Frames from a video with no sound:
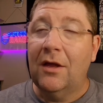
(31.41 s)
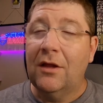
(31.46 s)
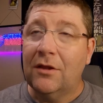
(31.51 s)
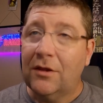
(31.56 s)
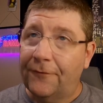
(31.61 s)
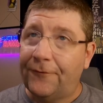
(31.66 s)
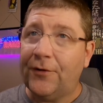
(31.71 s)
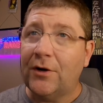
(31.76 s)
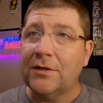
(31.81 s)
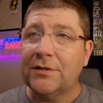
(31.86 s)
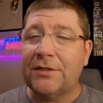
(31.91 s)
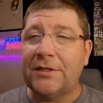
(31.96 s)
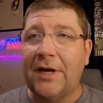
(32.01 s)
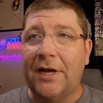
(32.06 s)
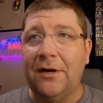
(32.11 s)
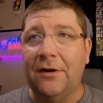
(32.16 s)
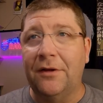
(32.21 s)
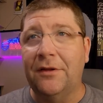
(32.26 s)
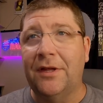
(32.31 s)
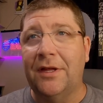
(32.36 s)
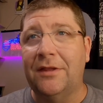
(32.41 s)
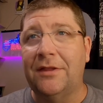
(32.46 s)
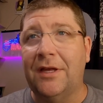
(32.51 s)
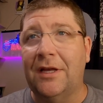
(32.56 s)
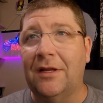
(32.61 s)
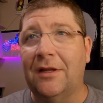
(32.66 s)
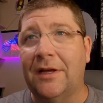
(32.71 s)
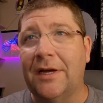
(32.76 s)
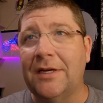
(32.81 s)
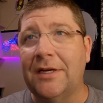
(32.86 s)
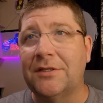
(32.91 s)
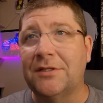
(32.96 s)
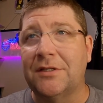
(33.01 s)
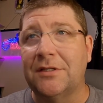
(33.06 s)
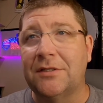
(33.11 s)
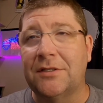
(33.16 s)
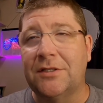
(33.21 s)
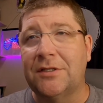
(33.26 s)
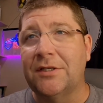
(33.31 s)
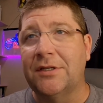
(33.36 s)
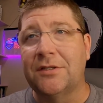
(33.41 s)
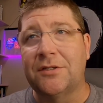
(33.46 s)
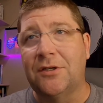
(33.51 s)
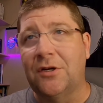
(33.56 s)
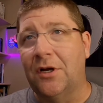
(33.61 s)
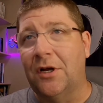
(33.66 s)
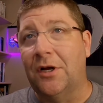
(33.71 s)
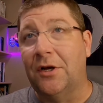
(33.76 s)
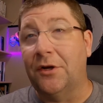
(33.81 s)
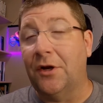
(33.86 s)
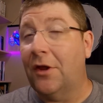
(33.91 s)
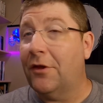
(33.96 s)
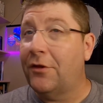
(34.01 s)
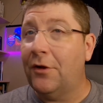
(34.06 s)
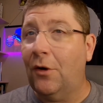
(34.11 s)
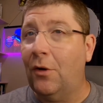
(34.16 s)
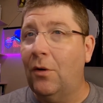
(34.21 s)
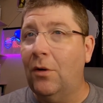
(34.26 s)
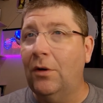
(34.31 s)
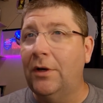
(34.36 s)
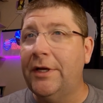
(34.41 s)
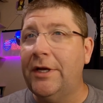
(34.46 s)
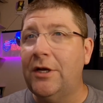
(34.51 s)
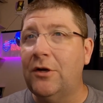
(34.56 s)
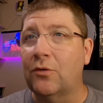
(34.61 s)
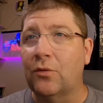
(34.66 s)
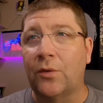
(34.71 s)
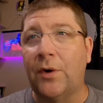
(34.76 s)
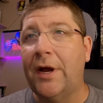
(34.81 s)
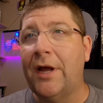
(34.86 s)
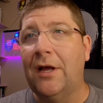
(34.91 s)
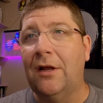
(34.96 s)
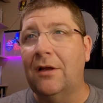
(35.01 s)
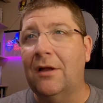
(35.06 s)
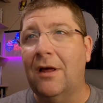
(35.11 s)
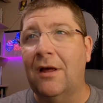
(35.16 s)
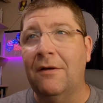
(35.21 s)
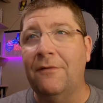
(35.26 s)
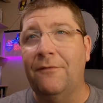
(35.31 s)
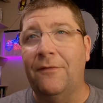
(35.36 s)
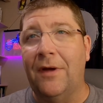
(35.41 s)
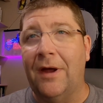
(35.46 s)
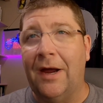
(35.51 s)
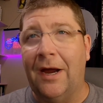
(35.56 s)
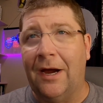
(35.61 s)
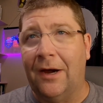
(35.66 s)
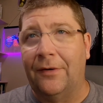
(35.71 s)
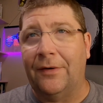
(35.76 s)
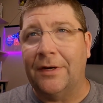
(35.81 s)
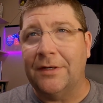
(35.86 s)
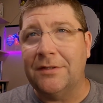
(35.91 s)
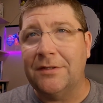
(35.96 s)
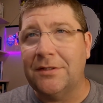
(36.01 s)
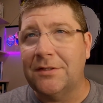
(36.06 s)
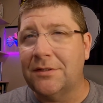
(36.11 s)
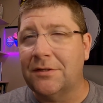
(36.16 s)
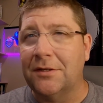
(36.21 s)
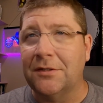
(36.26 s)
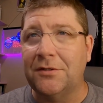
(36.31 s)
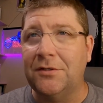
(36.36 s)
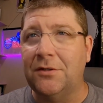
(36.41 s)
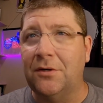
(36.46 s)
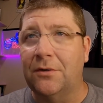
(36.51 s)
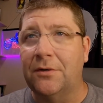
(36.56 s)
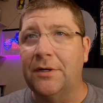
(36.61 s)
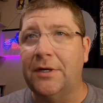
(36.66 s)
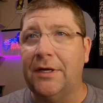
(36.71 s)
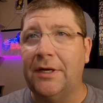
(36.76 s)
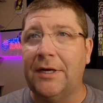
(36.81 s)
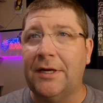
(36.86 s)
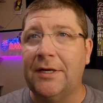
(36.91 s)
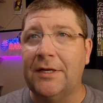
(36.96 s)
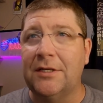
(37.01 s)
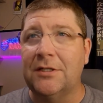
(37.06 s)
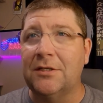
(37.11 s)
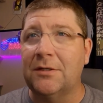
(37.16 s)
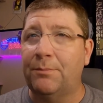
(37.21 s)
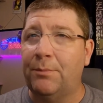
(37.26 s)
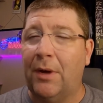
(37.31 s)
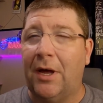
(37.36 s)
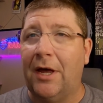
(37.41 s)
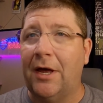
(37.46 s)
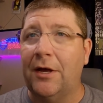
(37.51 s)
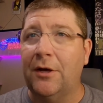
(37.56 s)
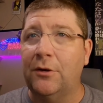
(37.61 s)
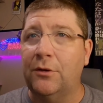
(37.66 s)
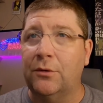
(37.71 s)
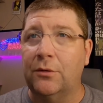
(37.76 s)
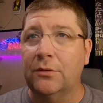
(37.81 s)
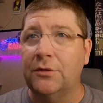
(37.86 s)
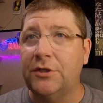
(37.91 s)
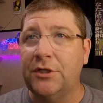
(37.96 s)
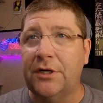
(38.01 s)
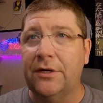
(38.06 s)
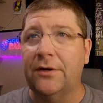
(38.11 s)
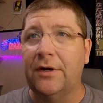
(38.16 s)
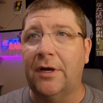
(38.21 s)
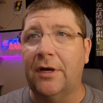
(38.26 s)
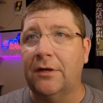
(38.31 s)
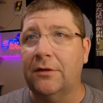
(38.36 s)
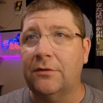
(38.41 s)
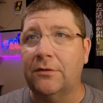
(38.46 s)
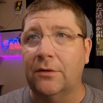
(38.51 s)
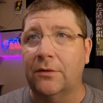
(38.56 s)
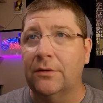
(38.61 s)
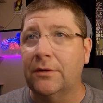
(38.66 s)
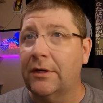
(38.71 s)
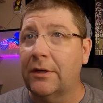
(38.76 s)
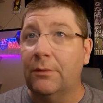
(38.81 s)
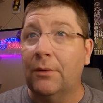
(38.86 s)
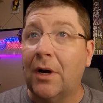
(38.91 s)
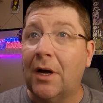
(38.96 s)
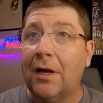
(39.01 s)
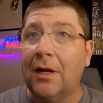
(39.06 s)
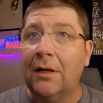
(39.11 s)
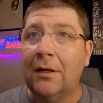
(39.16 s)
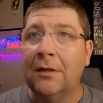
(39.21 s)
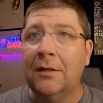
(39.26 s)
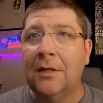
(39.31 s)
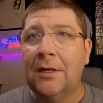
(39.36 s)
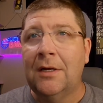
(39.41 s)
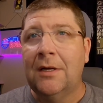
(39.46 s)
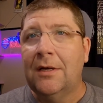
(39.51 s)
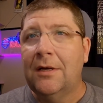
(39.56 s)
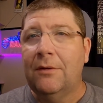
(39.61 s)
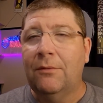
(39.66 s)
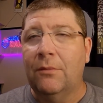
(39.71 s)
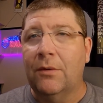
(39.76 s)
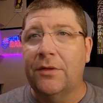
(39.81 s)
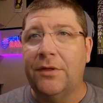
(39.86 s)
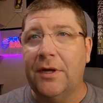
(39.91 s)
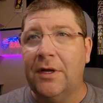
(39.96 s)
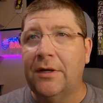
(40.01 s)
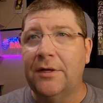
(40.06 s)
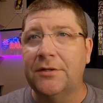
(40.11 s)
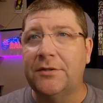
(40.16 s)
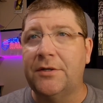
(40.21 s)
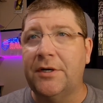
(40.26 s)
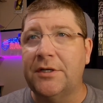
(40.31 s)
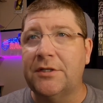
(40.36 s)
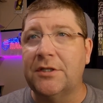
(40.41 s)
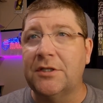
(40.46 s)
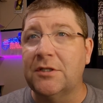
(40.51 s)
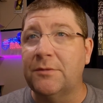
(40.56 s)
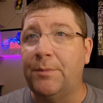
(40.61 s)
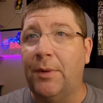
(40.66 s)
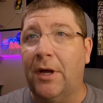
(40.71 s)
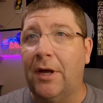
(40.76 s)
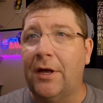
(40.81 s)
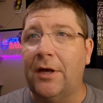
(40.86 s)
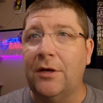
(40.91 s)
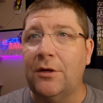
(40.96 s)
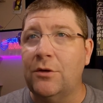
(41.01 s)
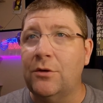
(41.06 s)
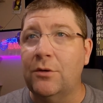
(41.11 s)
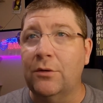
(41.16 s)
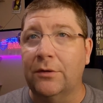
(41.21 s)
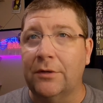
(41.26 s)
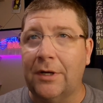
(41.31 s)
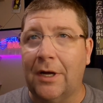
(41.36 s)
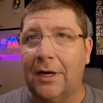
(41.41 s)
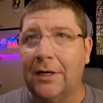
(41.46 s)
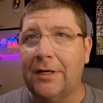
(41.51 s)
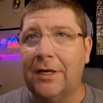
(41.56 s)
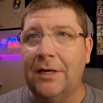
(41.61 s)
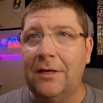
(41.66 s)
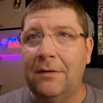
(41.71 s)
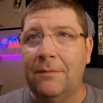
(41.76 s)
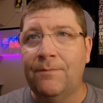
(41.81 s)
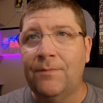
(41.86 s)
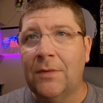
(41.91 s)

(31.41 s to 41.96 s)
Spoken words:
The first title that they licensed is called The Holy Grail of Eris. The story is by Kujira Tokiwa, with illustrations by Yuunagi.